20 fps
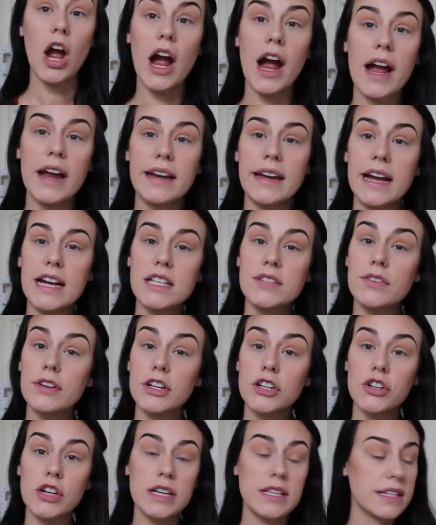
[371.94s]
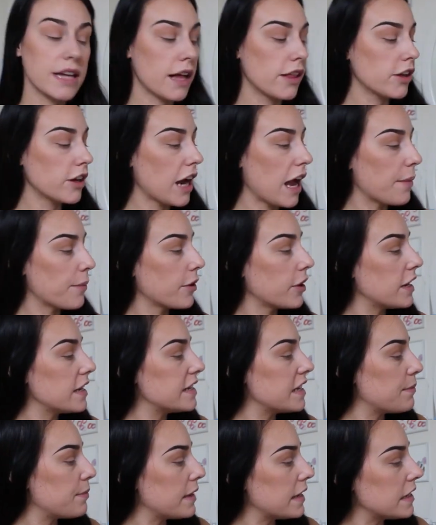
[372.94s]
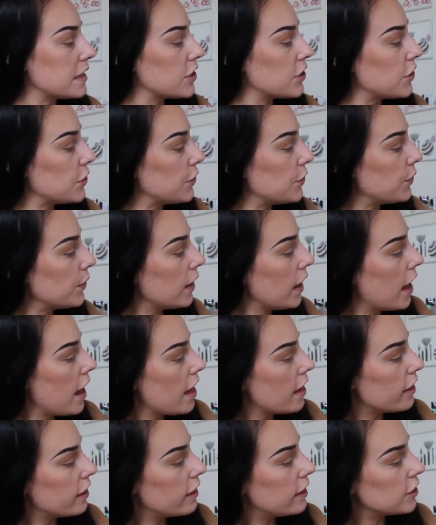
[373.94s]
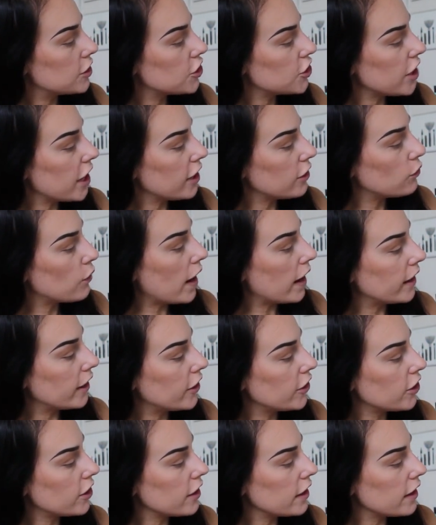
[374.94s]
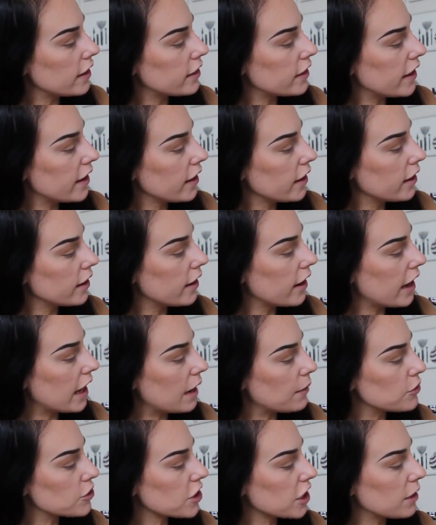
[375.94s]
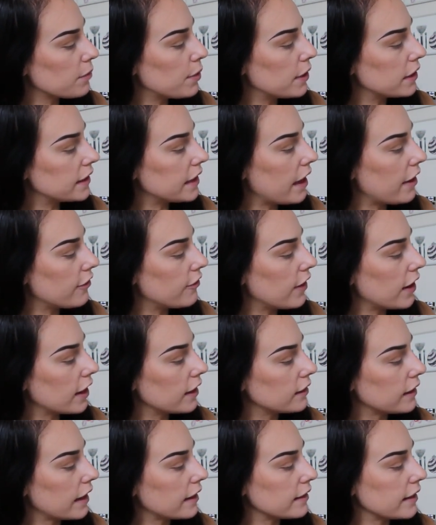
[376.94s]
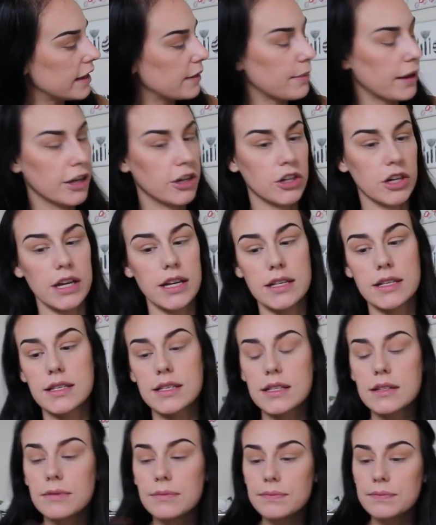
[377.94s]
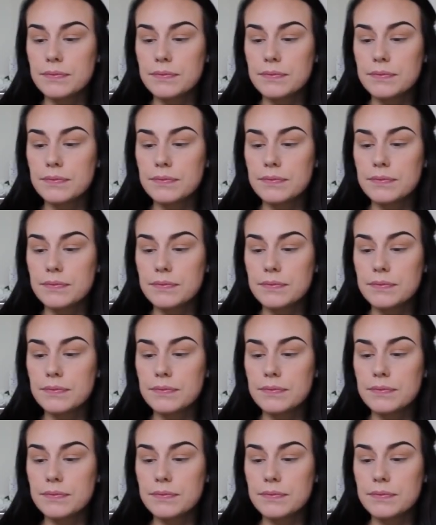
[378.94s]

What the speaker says: Alright, next for our crease color, I'm going to dip into this shade right underneath it, and I'm just going to put that very lightly in my crease.